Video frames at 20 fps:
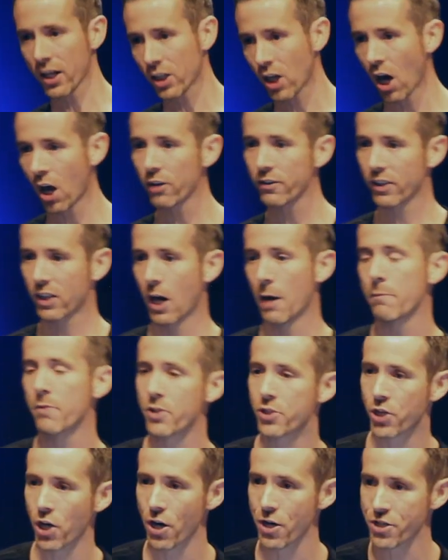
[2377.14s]
not called to
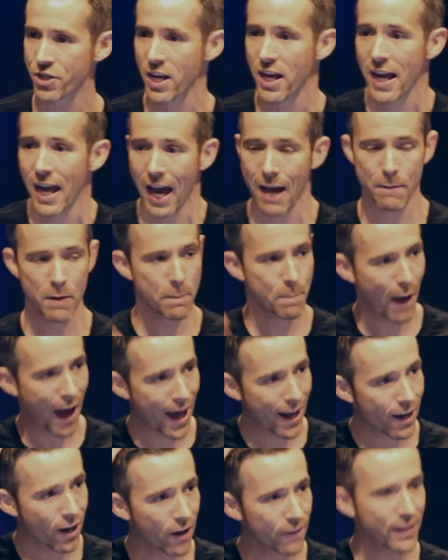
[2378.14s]
come to church and be
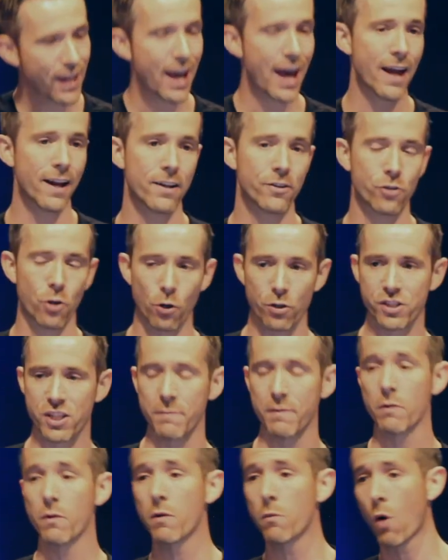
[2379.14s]
patted on the head and
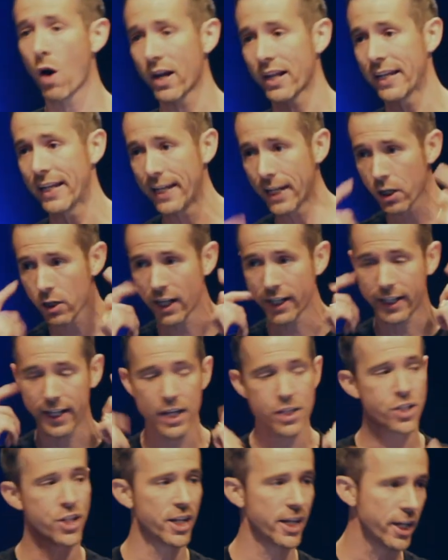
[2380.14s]
told something we want to hear,
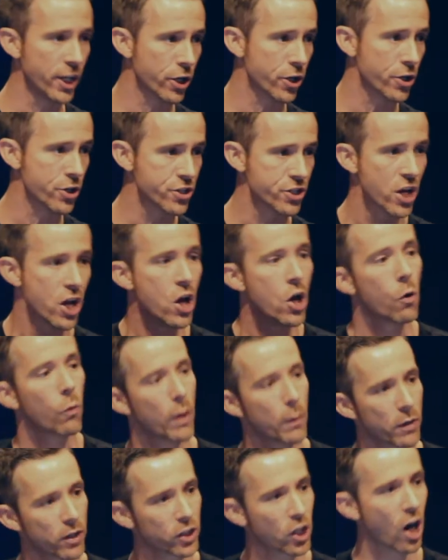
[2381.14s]
like itchy ears.
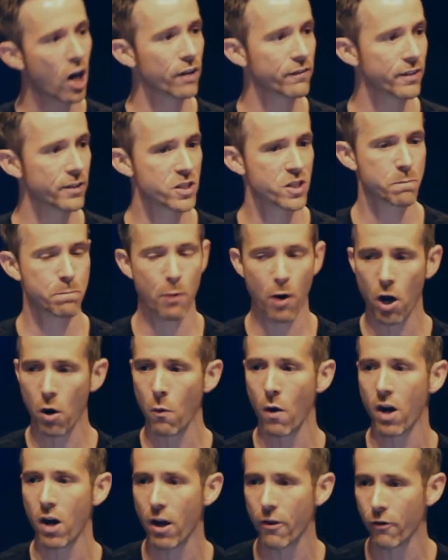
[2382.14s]
We were called to
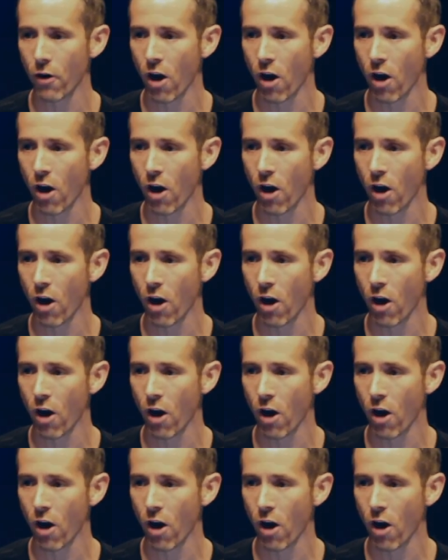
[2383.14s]
spur one